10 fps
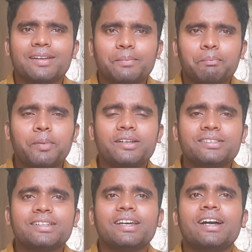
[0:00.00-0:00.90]

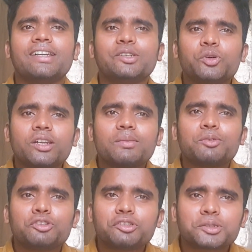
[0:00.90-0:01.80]
but you
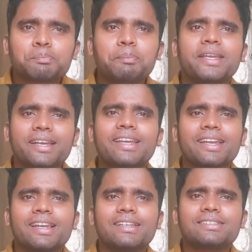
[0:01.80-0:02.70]
unable to speak
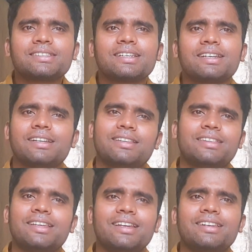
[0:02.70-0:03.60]
English,
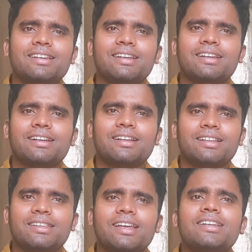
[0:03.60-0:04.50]
then
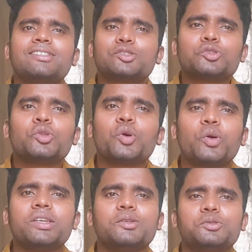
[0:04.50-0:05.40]
there is
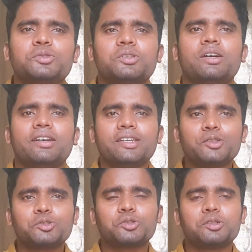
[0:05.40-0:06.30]
no use.
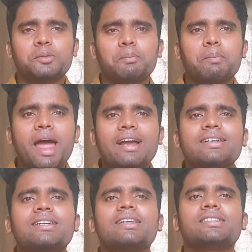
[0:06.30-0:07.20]
You should
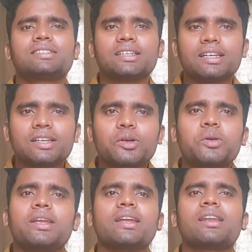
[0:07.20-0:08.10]
practice
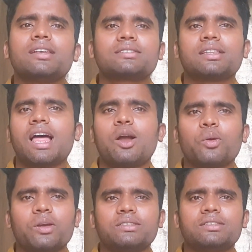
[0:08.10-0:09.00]
your English
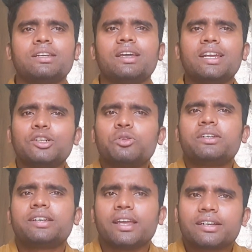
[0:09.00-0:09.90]
language. It
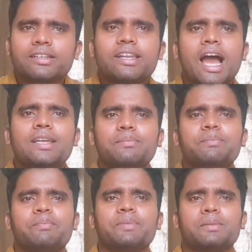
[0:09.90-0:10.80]
will take
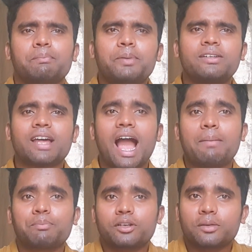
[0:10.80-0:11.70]
time, but
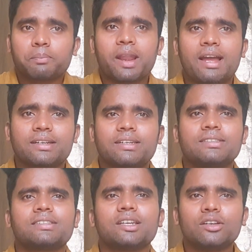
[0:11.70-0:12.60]
after
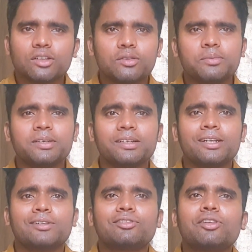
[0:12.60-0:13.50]
practice you will be
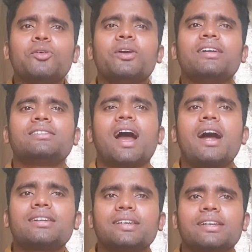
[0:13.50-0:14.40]
fluent
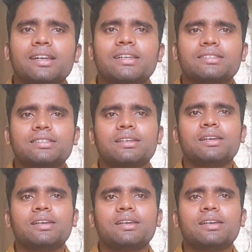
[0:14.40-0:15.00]
at English.